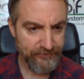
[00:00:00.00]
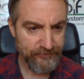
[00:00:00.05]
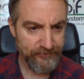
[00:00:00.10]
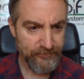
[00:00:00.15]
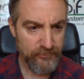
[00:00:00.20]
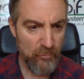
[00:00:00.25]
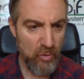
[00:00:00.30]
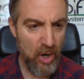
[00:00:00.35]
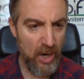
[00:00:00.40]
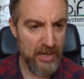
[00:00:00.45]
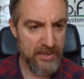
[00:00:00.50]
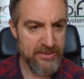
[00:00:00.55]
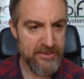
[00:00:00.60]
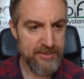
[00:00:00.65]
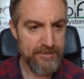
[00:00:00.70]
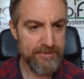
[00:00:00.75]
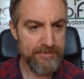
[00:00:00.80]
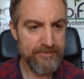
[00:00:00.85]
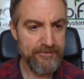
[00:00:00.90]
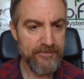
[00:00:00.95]
Right.
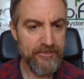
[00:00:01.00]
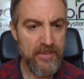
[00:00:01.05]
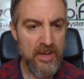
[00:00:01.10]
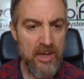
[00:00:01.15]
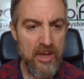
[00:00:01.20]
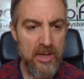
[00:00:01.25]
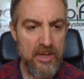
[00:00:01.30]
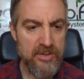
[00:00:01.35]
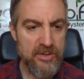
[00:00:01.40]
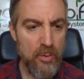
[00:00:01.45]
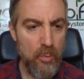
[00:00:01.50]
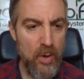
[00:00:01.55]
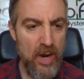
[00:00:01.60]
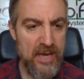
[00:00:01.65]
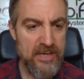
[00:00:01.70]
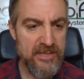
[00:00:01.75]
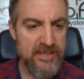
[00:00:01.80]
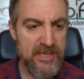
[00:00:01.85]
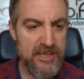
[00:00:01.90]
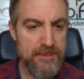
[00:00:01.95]
So
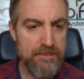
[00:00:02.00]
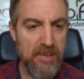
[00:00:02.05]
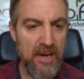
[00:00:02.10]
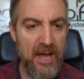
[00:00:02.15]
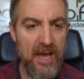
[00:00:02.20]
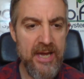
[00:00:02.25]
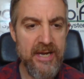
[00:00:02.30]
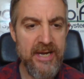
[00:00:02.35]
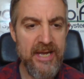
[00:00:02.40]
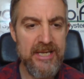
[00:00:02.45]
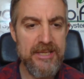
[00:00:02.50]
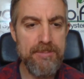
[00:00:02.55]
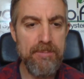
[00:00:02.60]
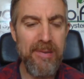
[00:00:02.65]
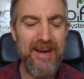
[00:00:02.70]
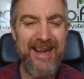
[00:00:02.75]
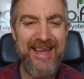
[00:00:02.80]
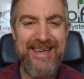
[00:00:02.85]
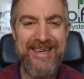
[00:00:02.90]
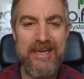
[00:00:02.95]
where's this played? It's
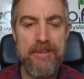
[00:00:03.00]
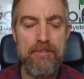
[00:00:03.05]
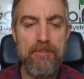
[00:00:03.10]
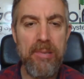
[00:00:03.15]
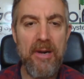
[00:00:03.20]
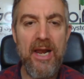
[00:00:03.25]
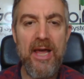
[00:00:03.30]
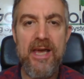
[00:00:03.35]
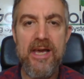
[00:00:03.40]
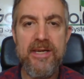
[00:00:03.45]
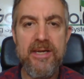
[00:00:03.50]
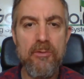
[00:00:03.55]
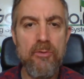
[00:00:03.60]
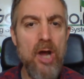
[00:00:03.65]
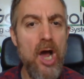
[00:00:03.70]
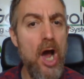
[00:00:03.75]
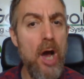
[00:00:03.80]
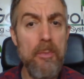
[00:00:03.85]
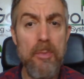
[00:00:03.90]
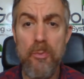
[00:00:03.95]
played in Playa del
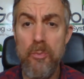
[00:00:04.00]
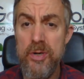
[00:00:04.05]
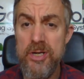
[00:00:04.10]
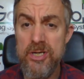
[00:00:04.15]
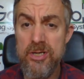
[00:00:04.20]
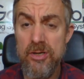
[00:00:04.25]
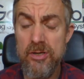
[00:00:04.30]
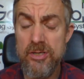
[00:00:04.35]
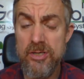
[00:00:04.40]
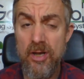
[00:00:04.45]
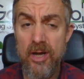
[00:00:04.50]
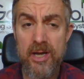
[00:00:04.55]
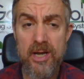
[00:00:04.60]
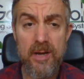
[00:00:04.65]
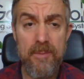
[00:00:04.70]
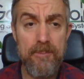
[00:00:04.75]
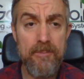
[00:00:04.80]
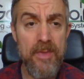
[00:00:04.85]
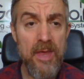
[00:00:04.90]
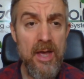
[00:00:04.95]
Carmen, which looks like
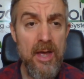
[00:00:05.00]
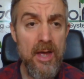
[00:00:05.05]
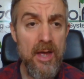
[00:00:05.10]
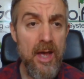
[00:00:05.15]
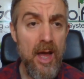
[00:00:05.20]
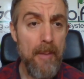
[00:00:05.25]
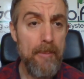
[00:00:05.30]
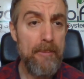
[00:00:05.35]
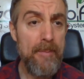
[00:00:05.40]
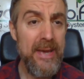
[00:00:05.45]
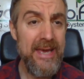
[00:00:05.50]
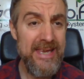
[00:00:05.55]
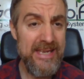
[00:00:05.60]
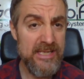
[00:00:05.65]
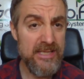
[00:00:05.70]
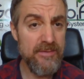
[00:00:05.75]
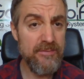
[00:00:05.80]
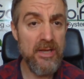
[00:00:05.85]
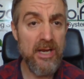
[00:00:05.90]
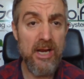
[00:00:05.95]
a, a piece
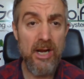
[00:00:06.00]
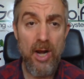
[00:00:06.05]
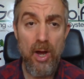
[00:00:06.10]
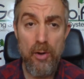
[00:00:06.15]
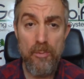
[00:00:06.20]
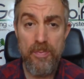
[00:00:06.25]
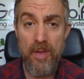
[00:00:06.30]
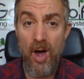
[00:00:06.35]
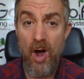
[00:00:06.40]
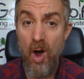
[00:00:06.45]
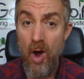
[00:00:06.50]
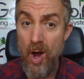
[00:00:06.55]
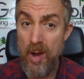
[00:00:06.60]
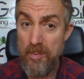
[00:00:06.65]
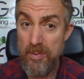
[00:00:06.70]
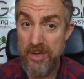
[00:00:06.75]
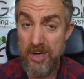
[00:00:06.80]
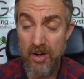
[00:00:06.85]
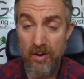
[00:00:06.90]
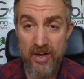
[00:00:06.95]
of the globe that I
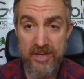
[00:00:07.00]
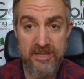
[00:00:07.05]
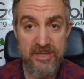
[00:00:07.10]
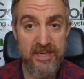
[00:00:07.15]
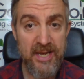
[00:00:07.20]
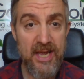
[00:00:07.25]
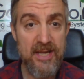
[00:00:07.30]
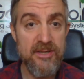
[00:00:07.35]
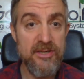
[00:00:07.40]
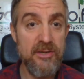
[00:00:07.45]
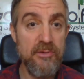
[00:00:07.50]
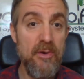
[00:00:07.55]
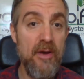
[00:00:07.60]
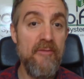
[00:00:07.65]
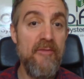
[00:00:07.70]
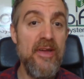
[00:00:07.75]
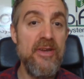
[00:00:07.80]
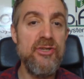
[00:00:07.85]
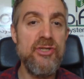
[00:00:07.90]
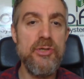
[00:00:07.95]
would like to get to
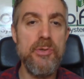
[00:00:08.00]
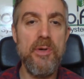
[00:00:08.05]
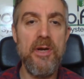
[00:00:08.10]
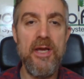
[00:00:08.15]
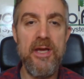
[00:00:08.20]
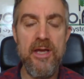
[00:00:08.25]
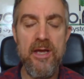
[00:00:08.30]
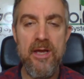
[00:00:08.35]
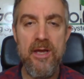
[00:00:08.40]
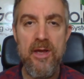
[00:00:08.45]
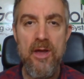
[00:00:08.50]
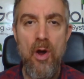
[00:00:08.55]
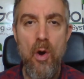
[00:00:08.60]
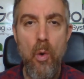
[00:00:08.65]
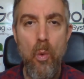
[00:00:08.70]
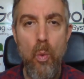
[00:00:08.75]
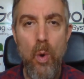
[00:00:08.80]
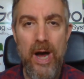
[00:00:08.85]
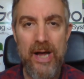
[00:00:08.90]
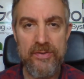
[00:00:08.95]
eventually
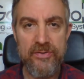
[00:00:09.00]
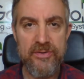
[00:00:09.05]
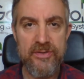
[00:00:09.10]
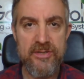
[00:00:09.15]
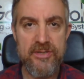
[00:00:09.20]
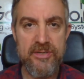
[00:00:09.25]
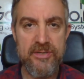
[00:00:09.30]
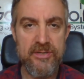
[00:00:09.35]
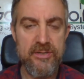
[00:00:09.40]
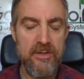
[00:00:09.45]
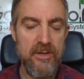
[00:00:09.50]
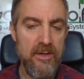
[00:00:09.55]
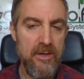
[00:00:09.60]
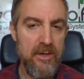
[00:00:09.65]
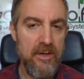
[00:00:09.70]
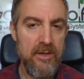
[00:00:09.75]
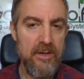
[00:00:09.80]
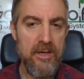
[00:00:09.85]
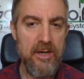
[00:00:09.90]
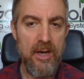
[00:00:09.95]
once,
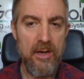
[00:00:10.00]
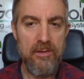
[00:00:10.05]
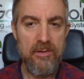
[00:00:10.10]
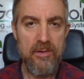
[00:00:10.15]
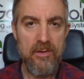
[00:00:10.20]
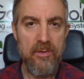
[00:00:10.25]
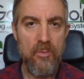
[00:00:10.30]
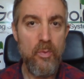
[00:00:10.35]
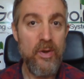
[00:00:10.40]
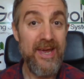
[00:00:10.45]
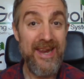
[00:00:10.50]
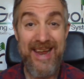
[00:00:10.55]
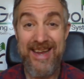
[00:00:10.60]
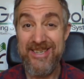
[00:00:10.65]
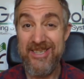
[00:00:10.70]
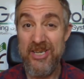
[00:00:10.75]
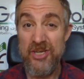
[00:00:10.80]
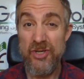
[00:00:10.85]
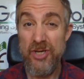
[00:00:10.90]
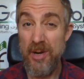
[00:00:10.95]
you know, we can
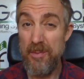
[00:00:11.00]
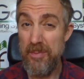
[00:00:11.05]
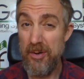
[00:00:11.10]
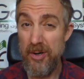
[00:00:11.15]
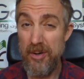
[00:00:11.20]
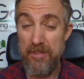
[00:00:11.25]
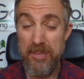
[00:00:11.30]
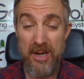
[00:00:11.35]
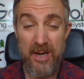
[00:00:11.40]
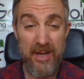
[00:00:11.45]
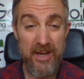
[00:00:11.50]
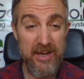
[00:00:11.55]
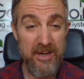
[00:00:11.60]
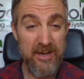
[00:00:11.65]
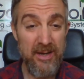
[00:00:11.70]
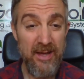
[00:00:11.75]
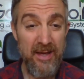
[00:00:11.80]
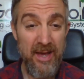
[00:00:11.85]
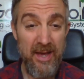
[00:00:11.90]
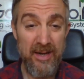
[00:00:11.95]
actually jump on a plane
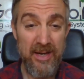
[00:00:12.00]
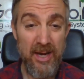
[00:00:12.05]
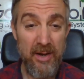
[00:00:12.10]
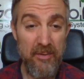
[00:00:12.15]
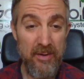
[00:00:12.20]
and go